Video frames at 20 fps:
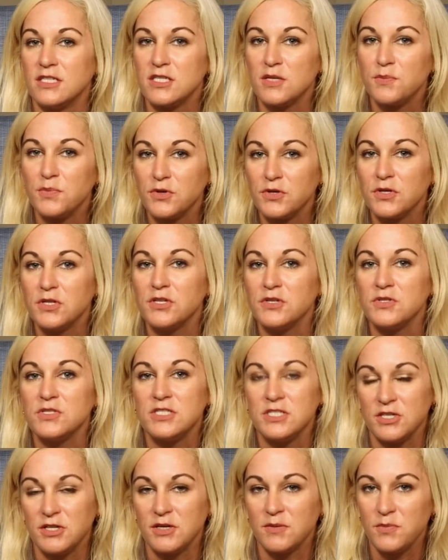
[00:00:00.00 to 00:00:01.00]
to produce
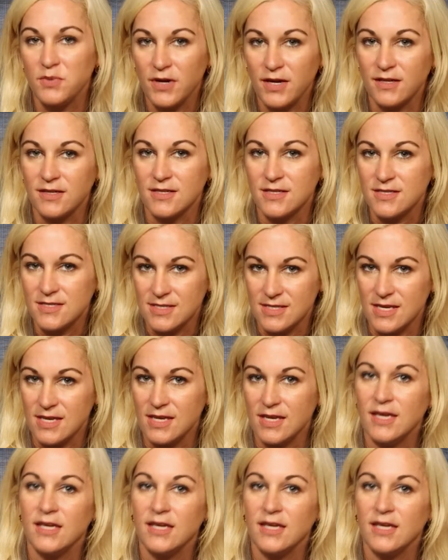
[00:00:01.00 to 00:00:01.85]
during pregnancy